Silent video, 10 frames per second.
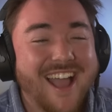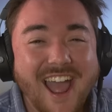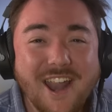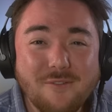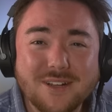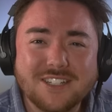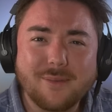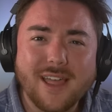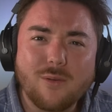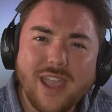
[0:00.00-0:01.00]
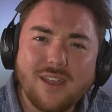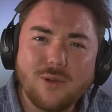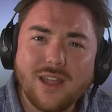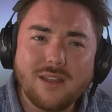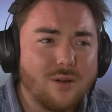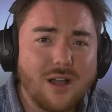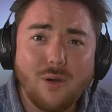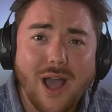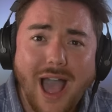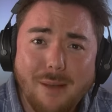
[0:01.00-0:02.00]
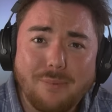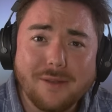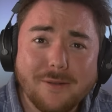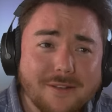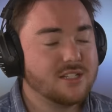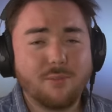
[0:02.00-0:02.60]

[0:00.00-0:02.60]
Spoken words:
And everybody's gonna be like, wait, what happened?